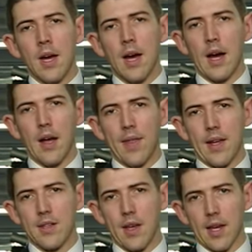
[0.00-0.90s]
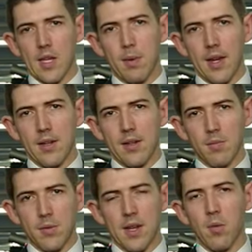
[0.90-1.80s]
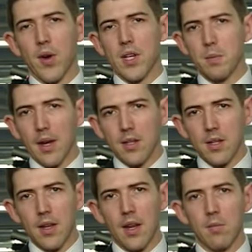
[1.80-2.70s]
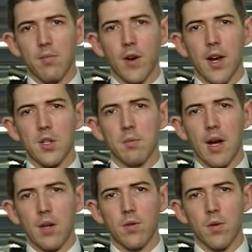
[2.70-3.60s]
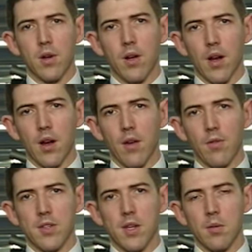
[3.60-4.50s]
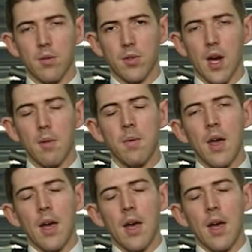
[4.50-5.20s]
And that's, been somewhat expected in financial markets for a foreseeable time.